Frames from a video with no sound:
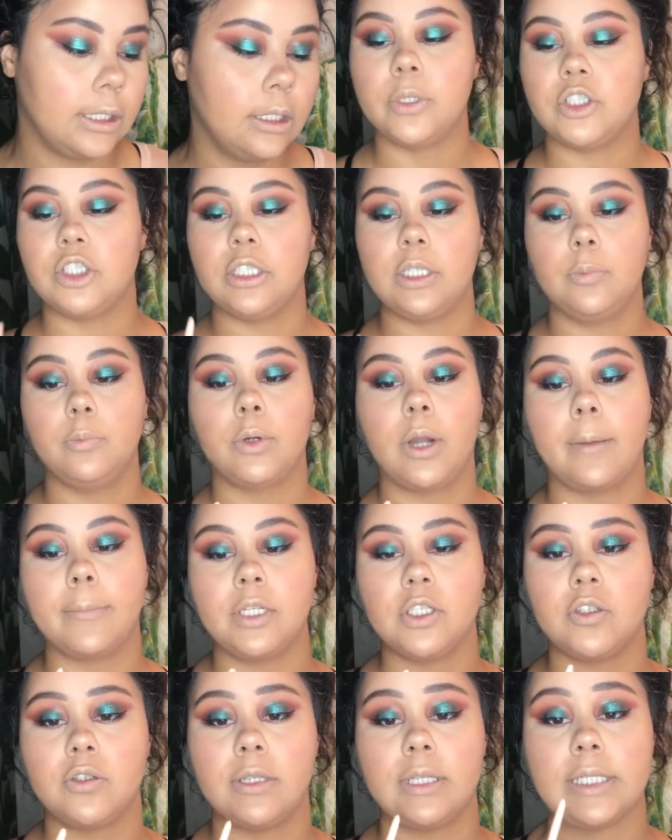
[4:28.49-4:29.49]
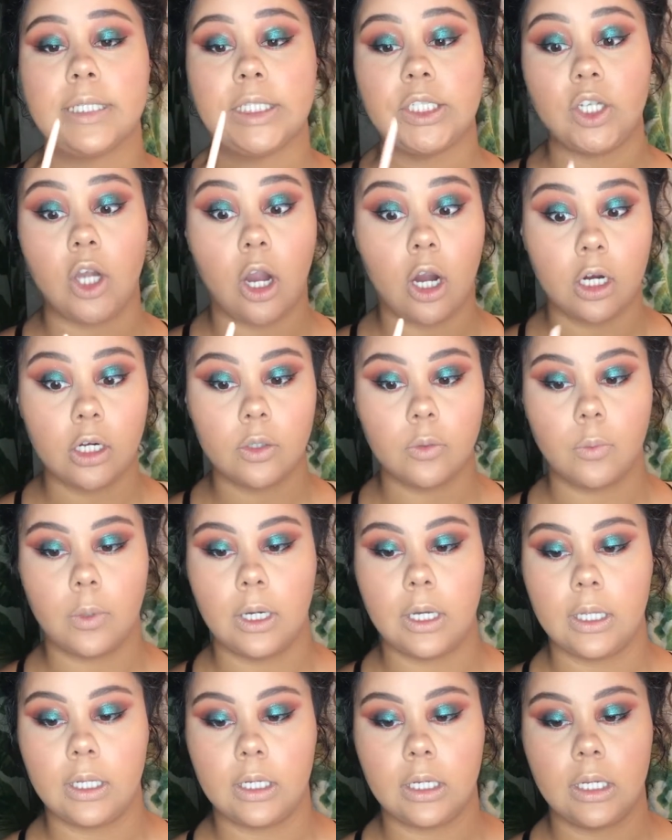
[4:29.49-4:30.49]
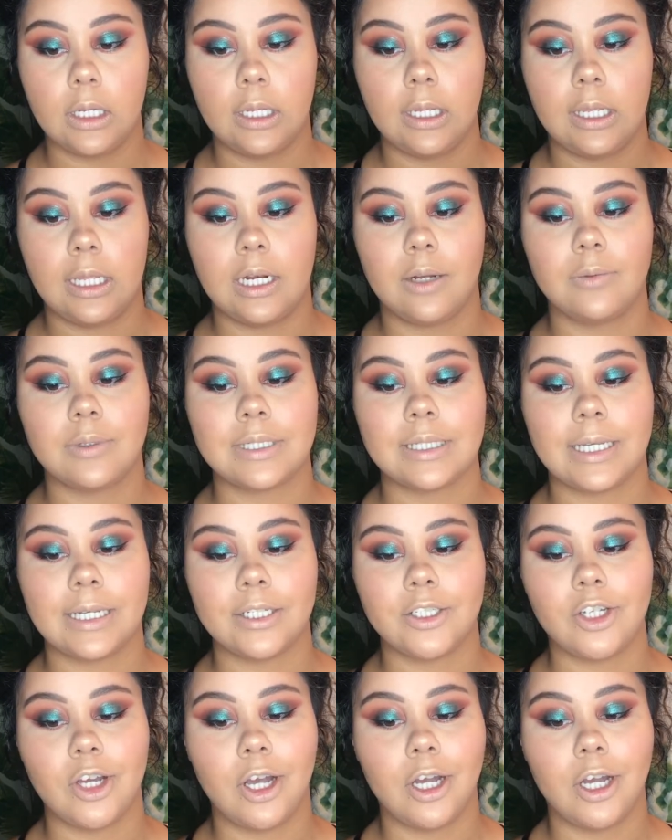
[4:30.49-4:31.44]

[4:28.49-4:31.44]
But she brought me to this Tarte one and I was like,